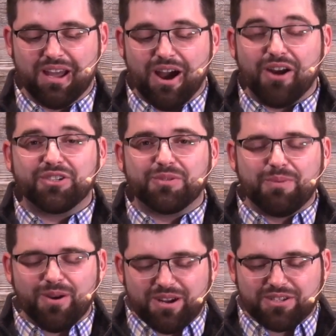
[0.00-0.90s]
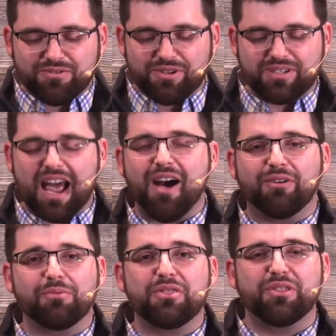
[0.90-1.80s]
Our spirits
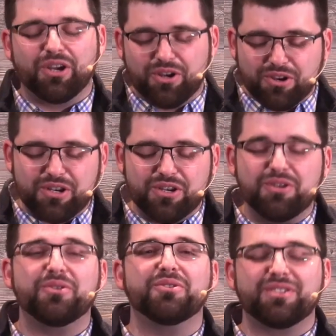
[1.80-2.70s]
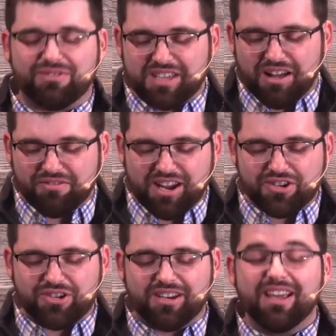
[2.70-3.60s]
resound with the good news of
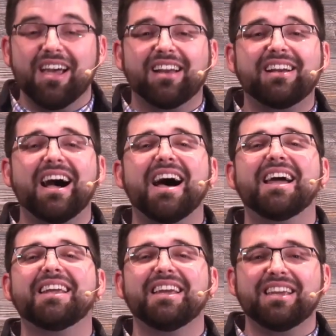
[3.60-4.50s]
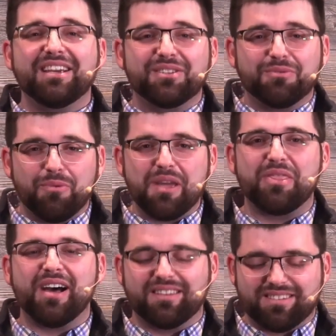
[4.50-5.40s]
salvation. God is
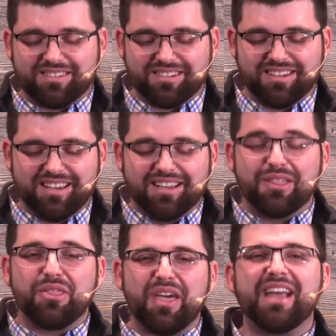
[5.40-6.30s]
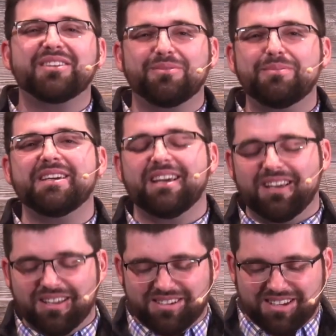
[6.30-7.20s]
with us. Thanks
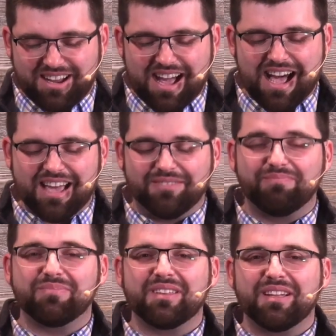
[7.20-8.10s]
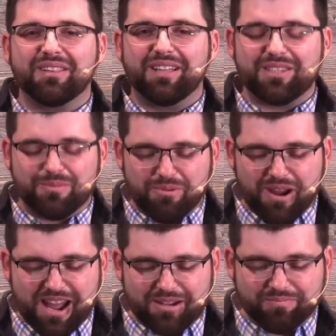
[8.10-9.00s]
be to God. Let's
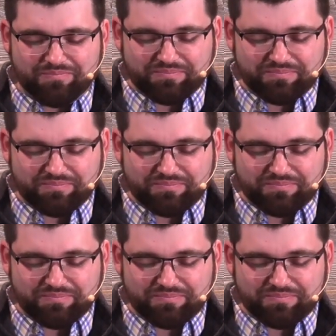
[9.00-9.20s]
pray.